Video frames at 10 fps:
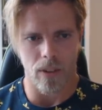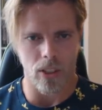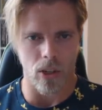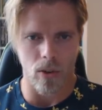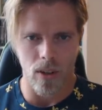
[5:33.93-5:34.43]

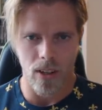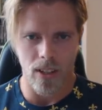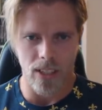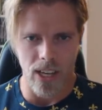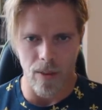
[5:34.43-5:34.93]
So
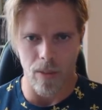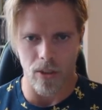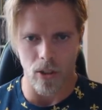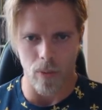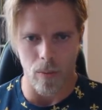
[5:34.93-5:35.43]
sleep
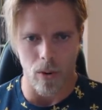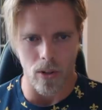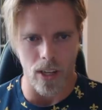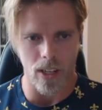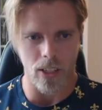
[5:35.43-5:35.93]
super
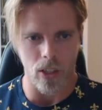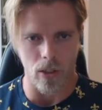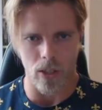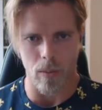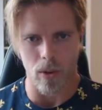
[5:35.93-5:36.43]
important. It's
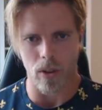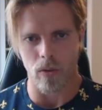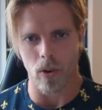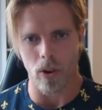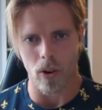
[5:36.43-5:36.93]
also
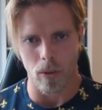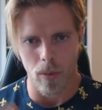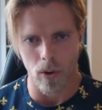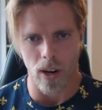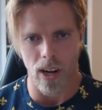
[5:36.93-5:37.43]
important for your
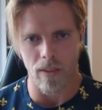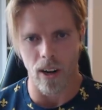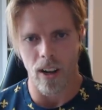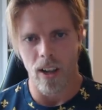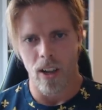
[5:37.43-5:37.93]
hormonal
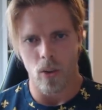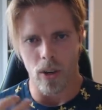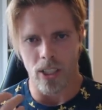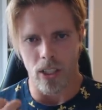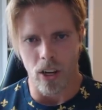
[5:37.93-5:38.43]
level,
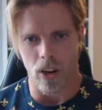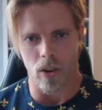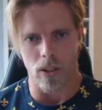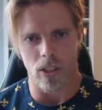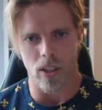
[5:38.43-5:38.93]
which in turn
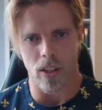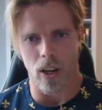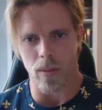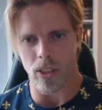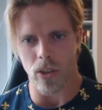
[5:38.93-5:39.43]
also
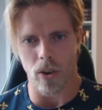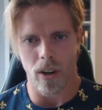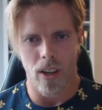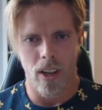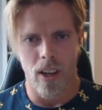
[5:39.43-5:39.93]
determines
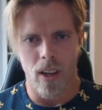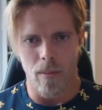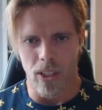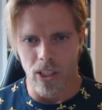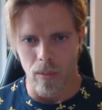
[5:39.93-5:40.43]
your
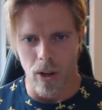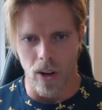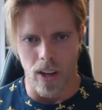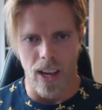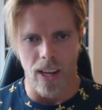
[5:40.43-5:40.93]
muscle
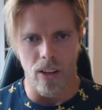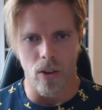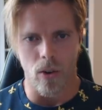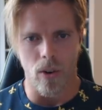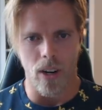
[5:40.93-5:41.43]
building and
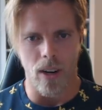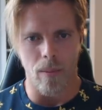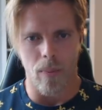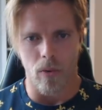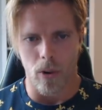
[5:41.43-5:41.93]
your
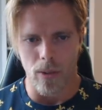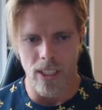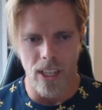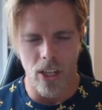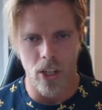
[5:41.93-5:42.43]
um,
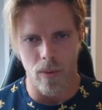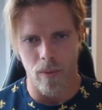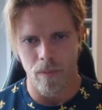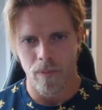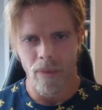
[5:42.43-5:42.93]
performance in the gym.